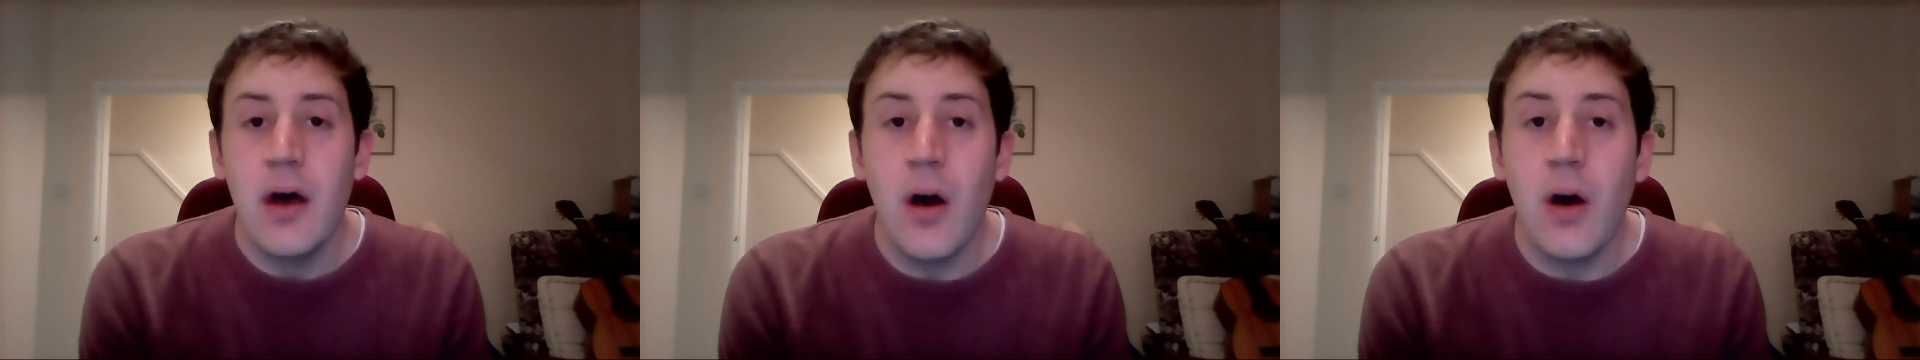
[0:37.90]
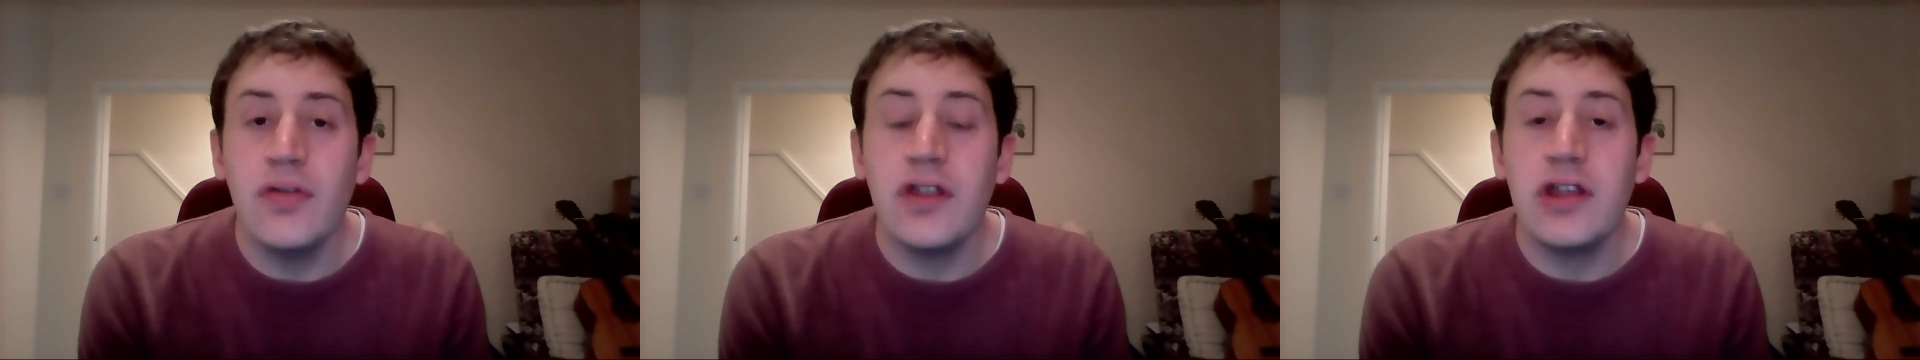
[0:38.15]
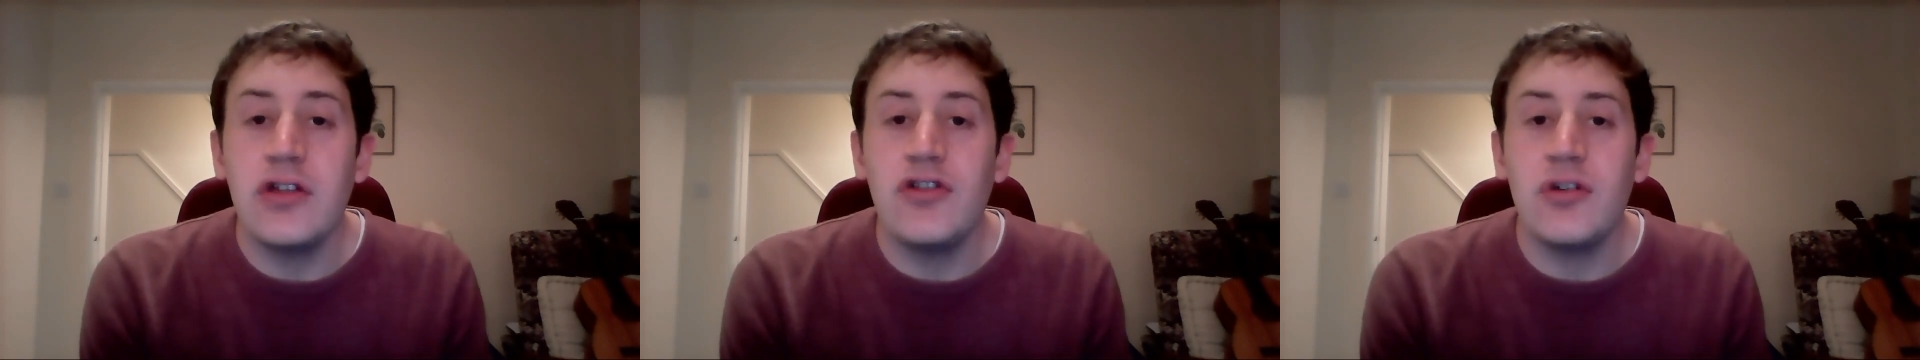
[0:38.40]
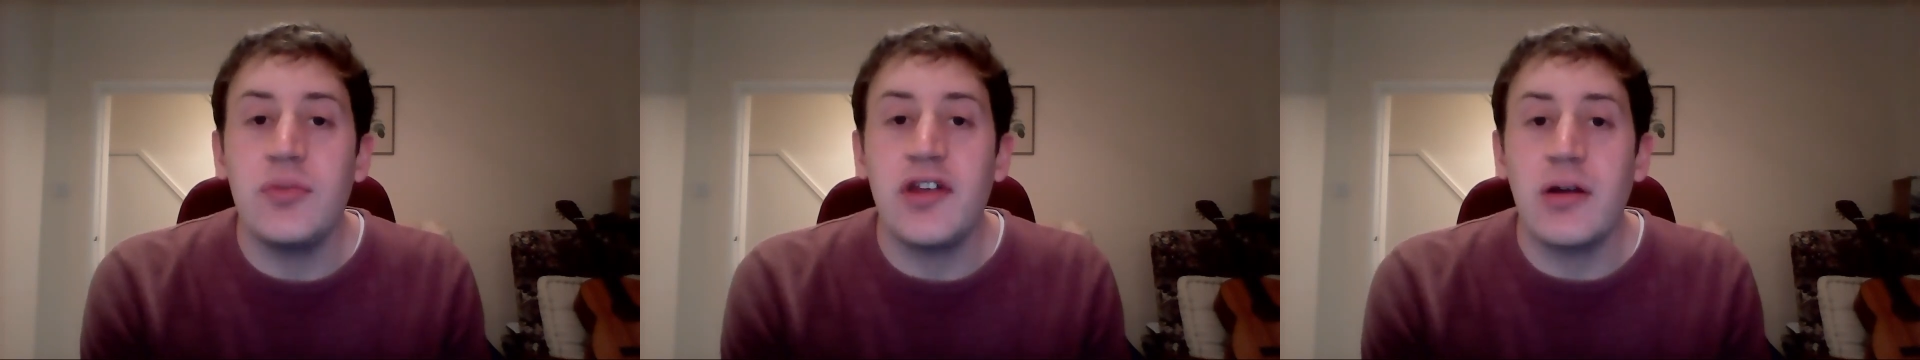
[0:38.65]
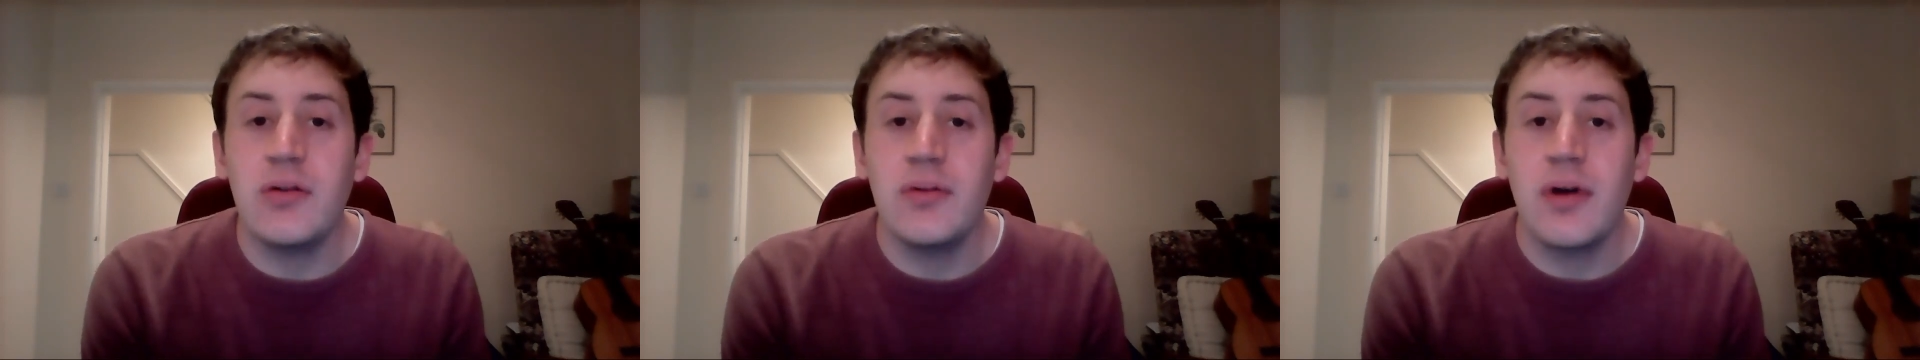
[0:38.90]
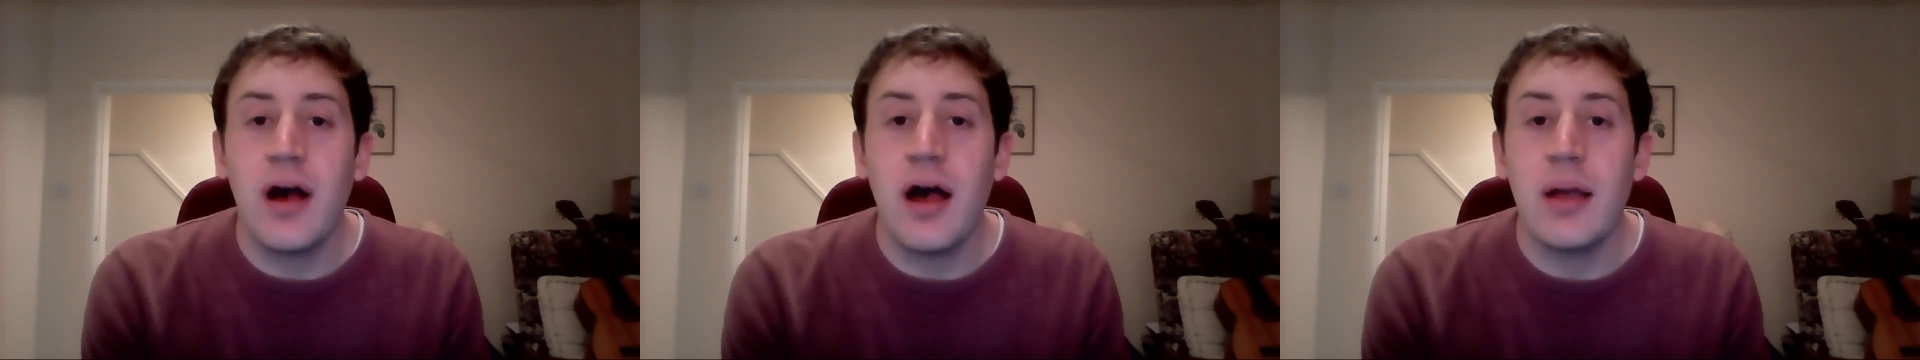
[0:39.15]
On the YouTube channel,
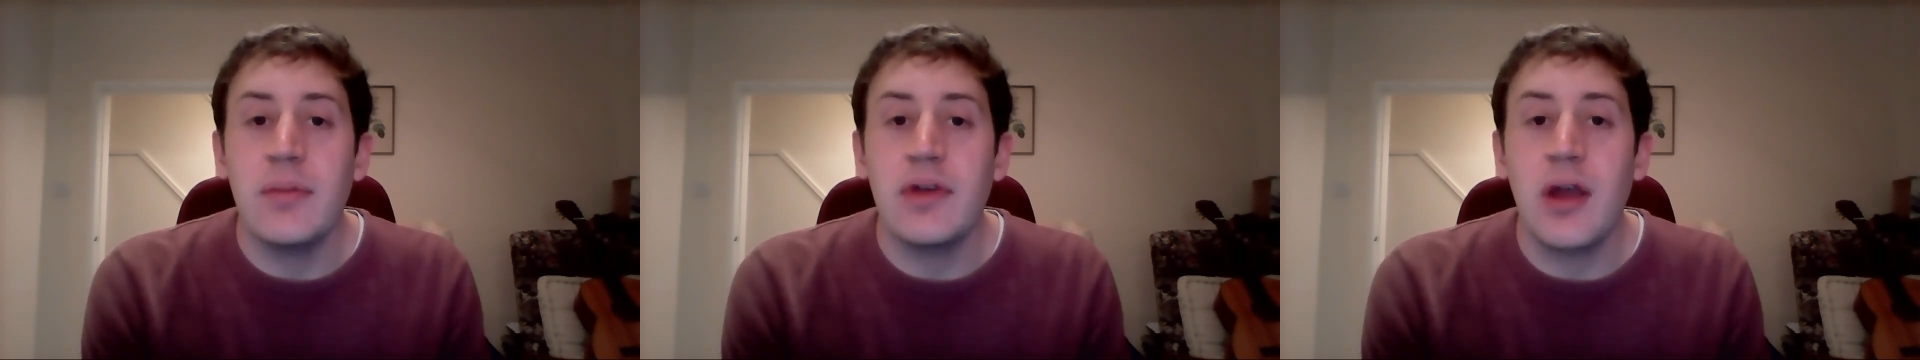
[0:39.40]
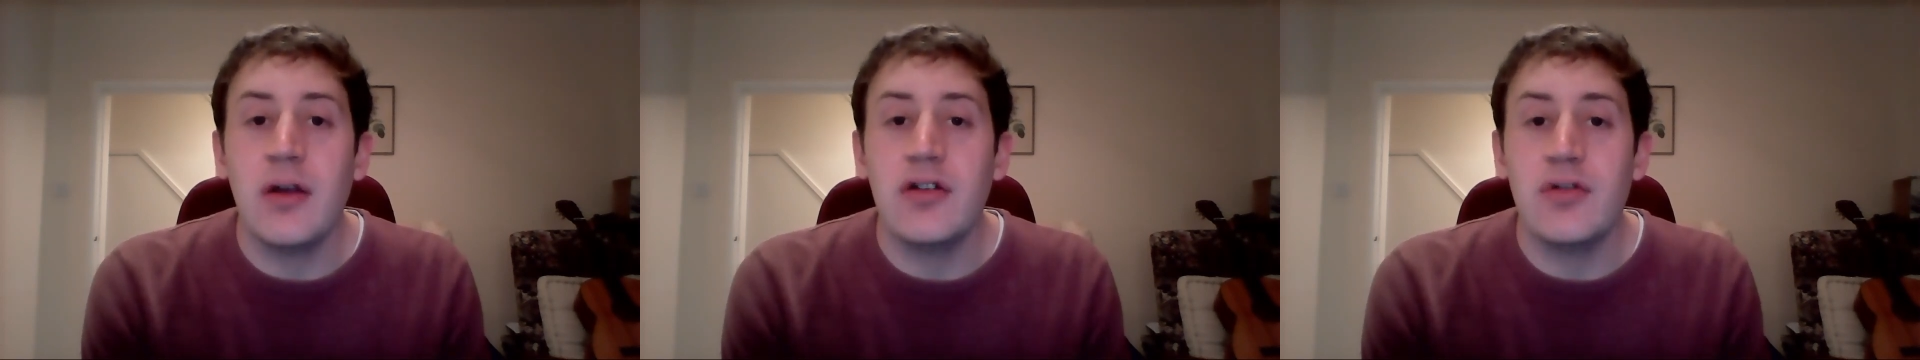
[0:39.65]
I'm going